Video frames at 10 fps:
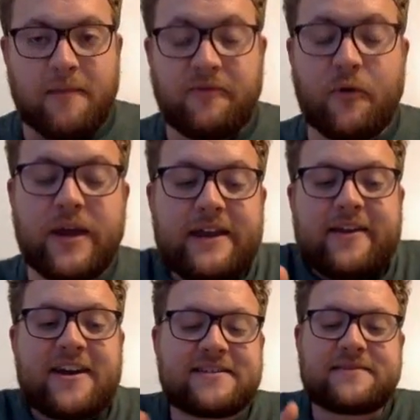And before we get into
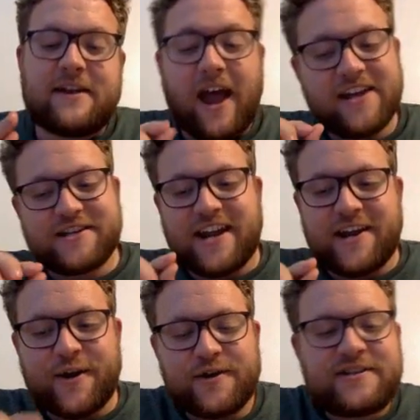custom sound, I just kind
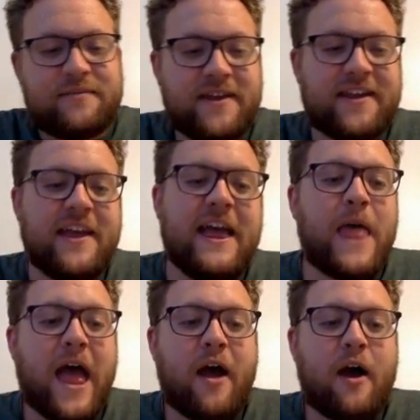of noticed something
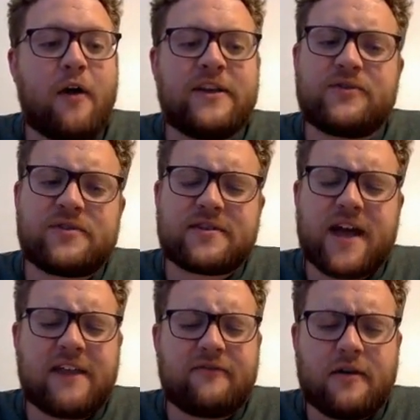that this was
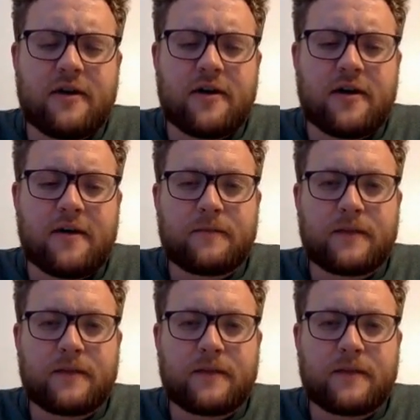kind of uh,